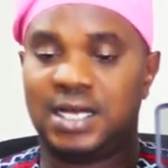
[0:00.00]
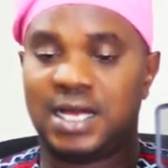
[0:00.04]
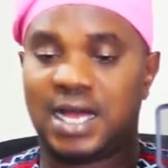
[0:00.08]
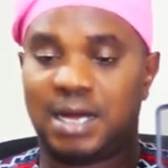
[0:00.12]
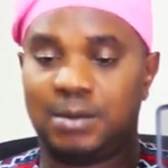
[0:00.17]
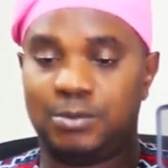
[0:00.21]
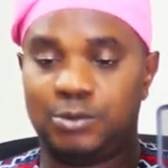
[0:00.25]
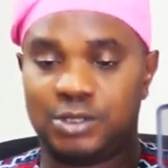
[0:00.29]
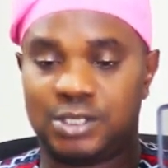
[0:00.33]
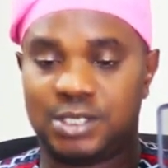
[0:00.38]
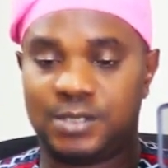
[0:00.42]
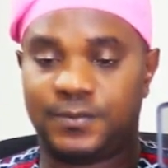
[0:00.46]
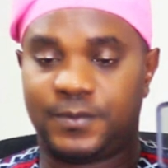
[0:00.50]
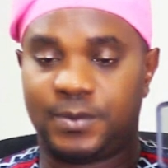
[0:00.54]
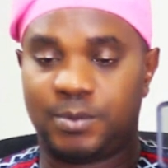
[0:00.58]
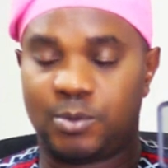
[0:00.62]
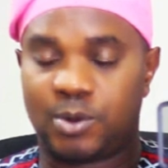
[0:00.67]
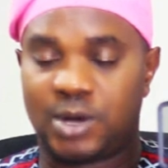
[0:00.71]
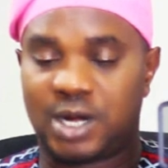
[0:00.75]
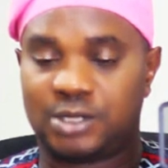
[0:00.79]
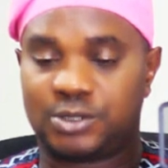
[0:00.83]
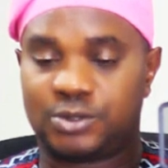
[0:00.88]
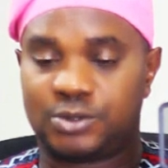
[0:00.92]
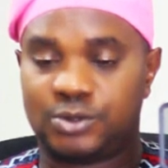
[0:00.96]
I'm using
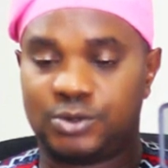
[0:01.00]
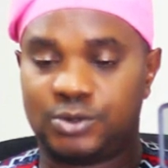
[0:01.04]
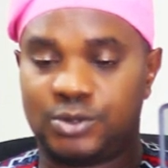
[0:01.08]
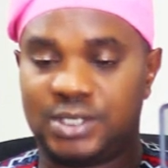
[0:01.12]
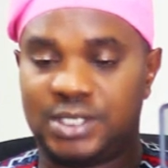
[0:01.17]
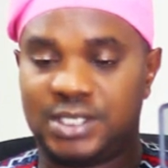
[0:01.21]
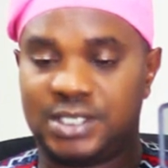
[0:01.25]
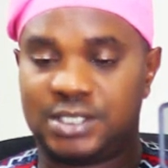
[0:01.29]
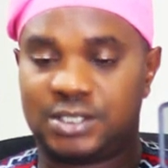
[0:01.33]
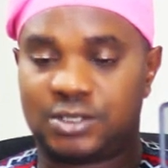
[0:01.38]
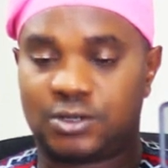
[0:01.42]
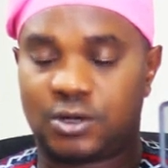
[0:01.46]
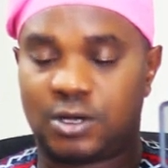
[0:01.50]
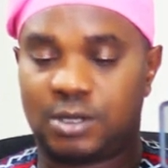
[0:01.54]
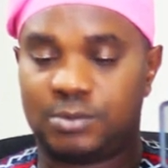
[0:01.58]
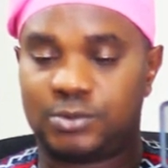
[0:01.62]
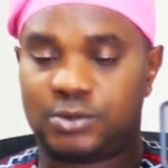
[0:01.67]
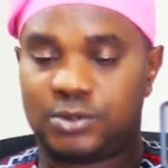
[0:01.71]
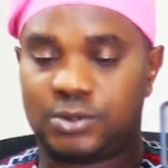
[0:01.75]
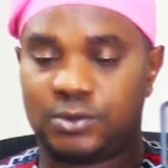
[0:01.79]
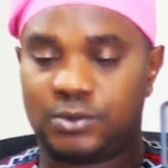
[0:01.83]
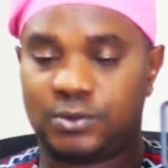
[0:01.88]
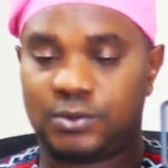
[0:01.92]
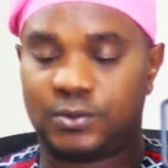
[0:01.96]
Filmora to do this. Come
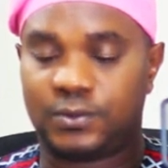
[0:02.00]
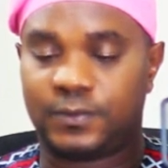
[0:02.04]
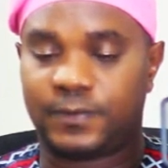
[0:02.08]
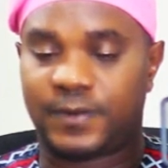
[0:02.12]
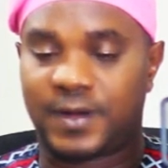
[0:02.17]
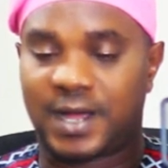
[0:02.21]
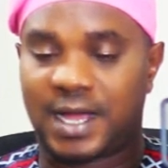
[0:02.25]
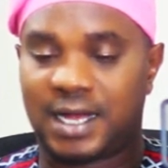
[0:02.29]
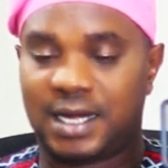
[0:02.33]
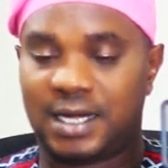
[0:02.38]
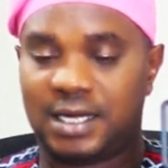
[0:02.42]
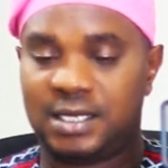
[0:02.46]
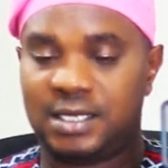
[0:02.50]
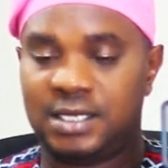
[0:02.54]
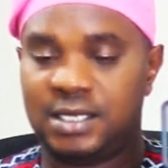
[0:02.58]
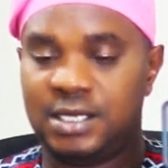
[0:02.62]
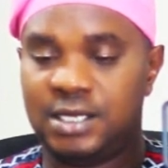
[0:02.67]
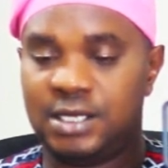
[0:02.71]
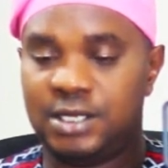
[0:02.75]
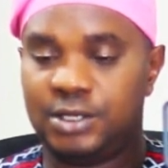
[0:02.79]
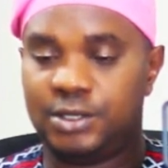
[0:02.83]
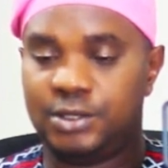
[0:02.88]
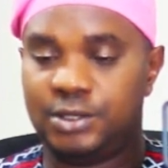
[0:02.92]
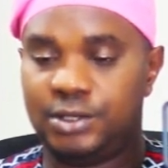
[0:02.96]
to File,
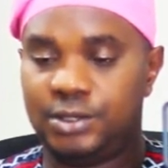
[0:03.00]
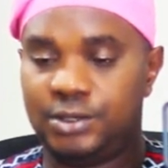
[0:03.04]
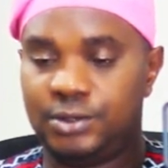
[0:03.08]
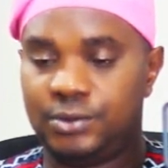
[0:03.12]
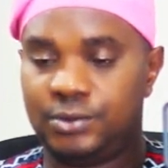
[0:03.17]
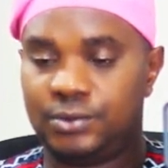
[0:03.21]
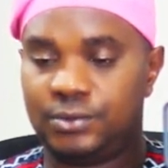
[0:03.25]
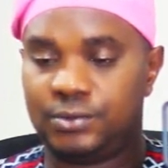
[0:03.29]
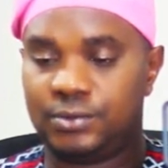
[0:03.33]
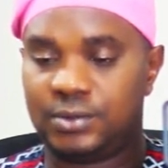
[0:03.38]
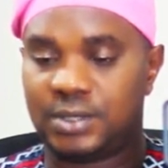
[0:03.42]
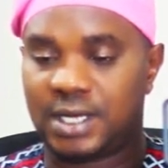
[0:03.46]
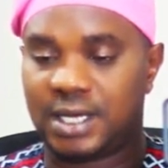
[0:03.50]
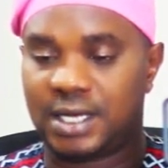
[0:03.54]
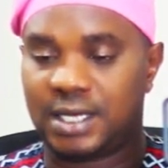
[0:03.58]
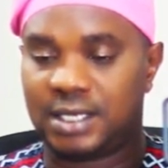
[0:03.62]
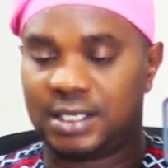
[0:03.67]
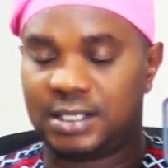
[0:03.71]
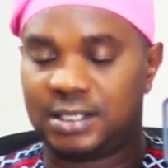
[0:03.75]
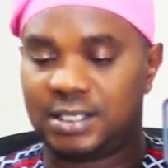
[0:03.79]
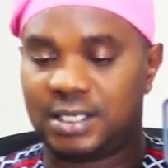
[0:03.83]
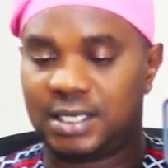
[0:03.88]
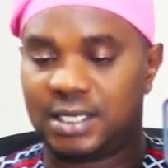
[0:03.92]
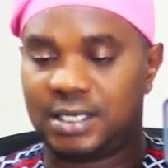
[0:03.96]
New,
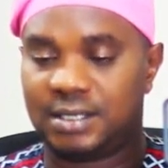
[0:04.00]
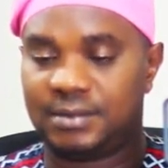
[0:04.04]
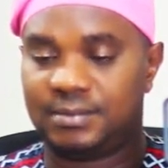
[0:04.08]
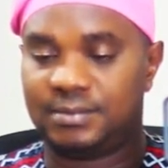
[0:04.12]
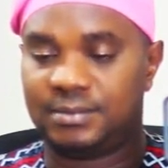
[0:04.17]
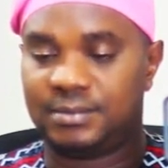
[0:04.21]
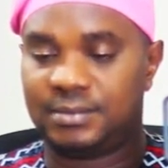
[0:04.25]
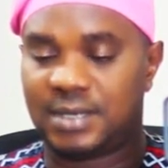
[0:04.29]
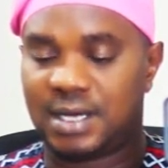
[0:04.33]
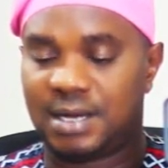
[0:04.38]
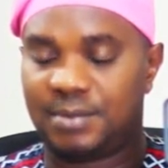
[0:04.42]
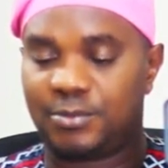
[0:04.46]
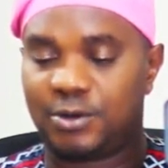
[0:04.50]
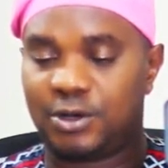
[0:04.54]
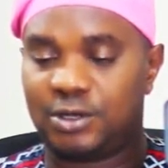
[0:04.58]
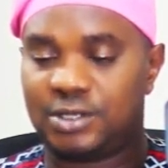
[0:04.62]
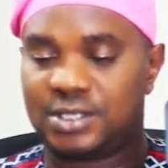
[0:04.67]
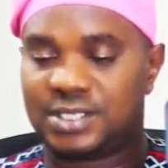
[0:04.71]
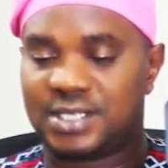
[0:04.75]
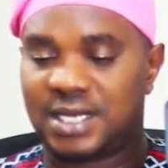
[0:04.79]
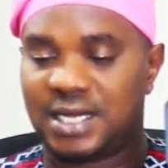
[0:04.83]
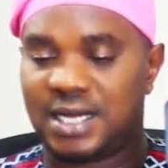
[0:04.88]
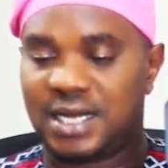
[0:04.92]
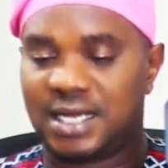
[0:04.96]
and I'm going
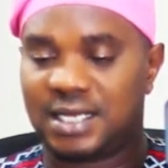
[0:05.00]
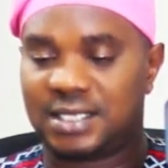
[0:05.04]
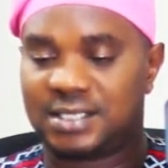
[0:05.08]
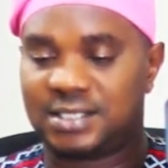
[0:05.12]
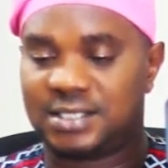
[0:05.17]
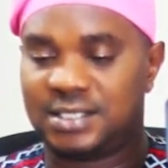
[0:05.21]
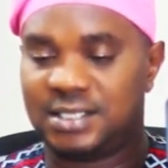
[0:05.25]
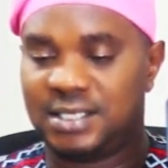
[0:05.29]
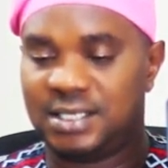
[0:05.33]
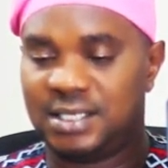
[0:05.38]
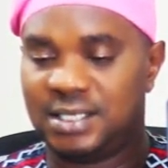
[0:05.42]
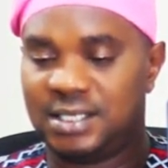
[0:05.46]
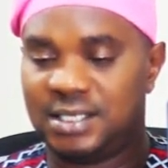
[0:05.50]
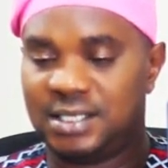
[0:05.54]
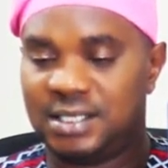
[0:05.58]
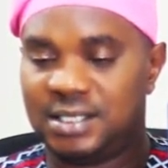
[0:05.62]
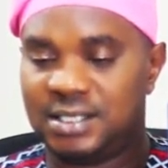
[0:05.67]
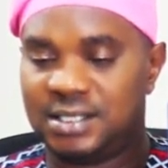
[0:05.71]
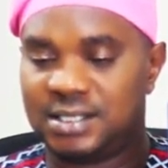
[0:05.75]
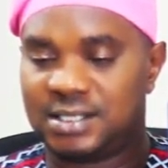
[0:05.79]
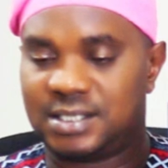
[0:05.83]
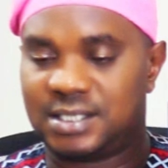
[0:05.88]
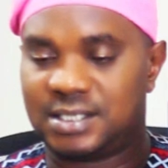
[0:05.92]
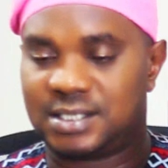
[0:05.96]
to select
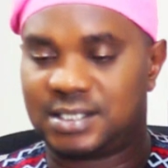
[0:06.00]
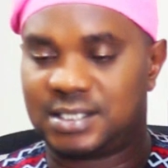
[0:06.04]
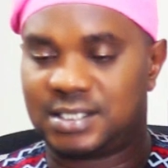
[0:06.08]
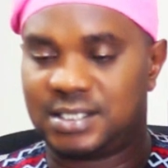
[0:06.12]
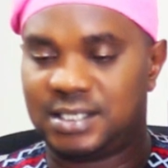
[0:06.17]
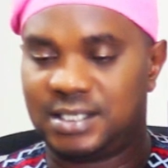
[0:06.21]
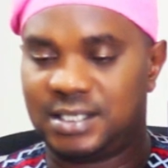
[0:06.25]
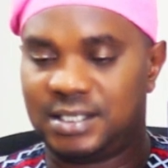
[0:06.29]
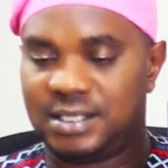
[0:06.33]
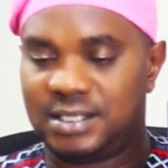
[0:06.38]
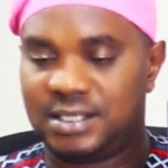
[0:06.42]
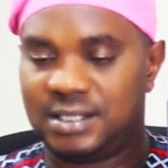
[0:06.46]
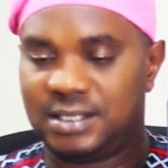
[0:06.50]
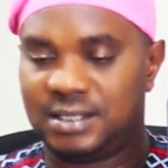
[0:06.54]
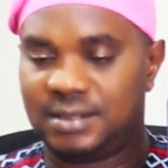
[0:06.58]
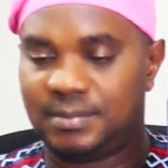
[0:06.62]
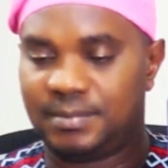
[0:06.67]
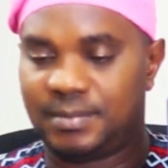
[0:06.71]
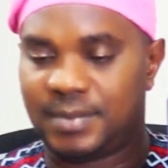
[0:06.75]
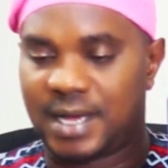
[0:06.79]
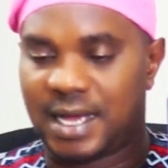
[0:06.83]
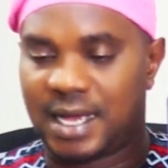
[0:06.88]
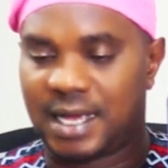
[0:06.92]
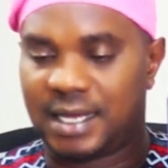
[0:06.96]

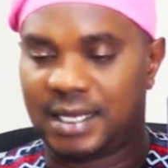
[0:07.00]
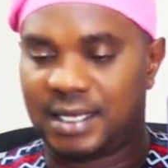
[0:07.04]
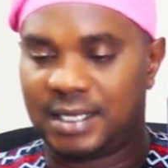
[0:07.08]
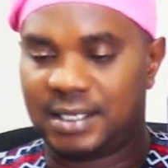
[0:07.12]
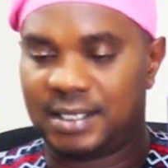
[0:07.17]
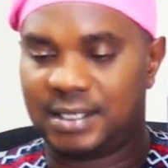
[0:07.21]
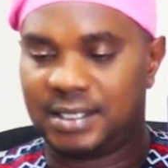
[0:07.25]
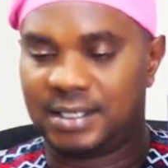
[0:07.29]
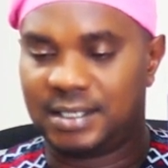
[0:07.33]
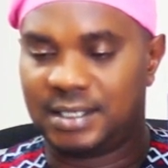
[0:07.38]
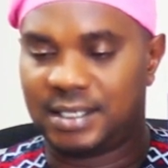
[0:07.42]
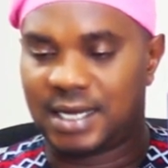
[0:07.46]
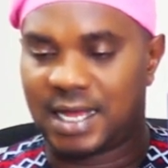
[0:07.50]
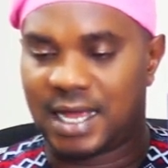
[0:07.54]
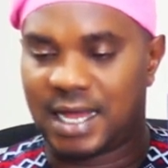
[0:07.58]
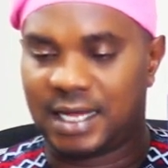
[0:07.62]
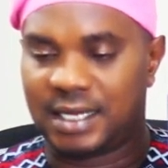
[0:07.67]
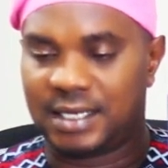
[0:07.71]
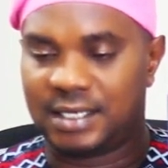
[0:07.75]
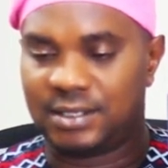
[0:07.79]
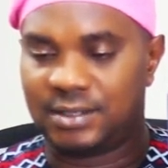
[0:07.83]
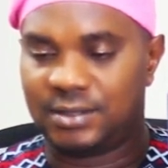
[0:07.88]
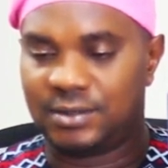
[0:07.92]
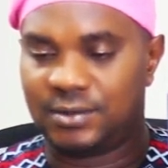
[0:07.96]

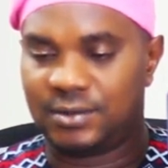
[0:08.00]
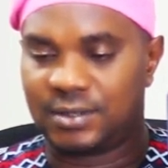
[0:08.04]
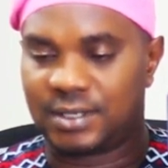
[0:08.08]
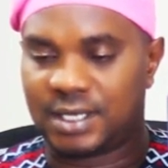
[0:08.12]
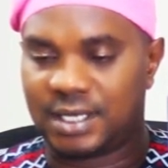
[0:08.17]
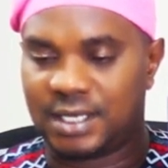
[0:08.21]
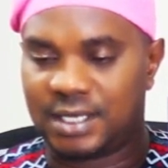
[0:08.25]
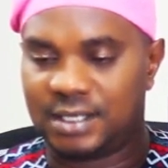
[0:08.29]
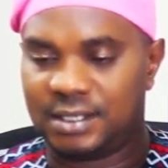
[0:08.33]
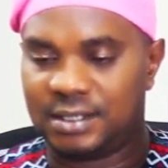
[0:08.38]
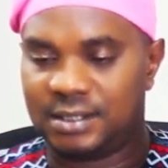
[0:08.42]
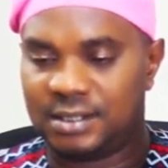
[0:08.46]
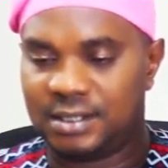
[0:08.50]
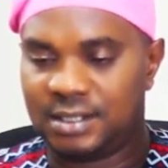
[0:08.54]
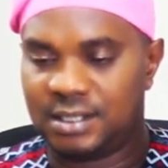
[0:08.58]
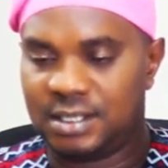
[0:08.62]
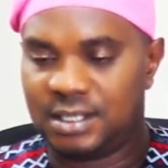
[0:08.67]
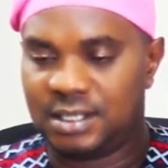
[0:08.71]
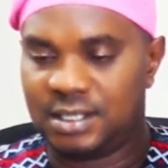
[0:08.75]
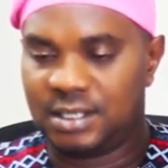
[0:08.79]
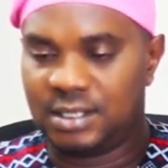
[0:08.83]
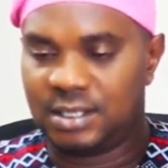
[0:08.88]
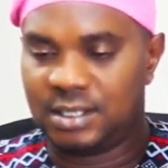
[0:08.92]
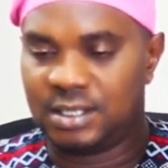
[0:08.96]
16:9, okay?
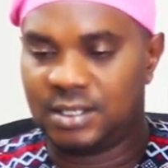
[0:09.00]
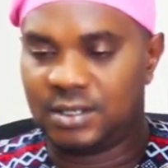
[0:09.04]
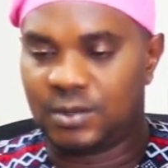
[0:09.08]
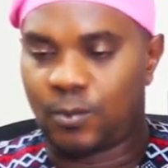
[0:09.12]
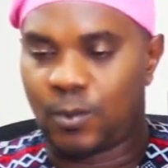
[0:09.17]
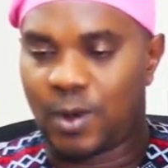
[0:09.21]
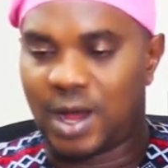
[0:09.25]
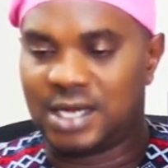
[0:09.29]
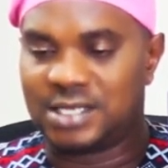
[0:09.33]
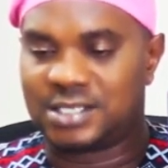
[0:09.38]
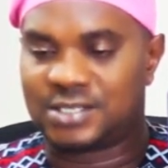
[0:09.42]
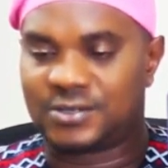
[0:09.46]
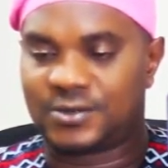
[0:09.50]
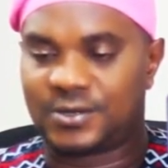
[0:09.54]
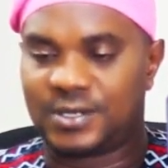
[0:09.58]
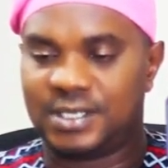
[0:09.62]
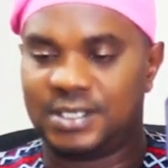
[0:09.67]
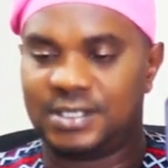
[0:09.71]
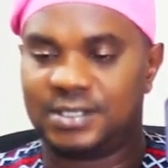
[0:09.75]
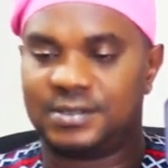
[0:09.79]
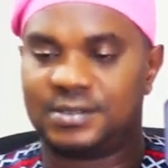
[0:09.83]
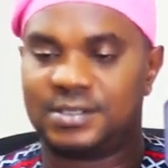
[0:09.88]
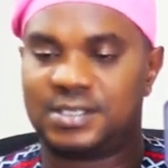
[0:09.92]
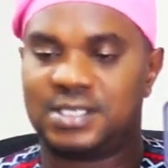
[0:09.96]

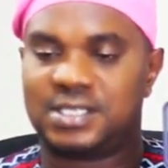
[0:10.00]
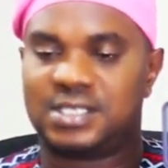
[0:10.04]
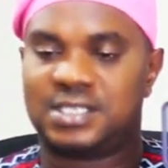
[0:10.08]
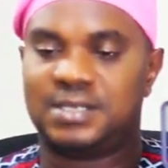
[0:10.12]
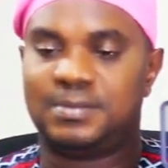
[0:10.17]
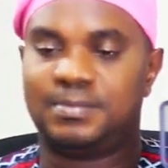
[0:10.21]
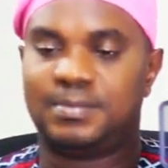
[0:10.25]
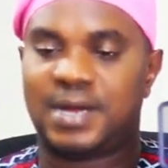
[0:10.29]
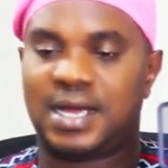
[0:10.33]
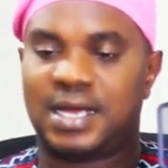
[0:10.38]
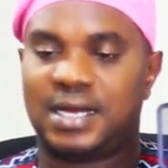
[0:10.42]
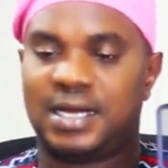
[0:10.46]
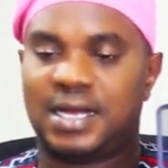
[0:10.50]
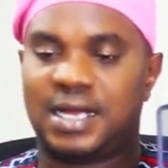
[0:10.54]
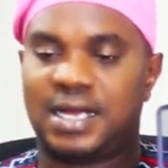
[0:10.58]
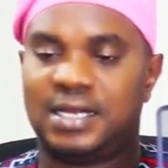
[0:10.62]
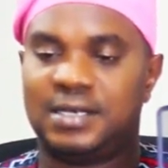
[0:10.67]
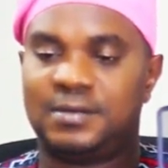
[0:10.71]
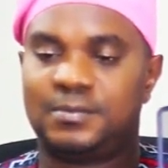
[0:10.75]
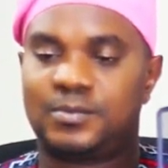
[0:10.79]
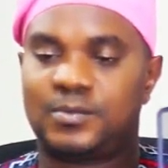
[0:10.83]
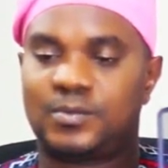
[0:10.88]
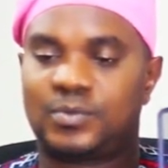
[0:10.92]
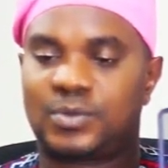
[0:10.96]
Widescreen,
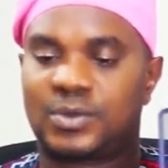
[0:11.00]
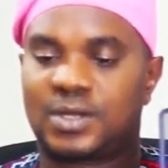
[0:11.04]
16:9.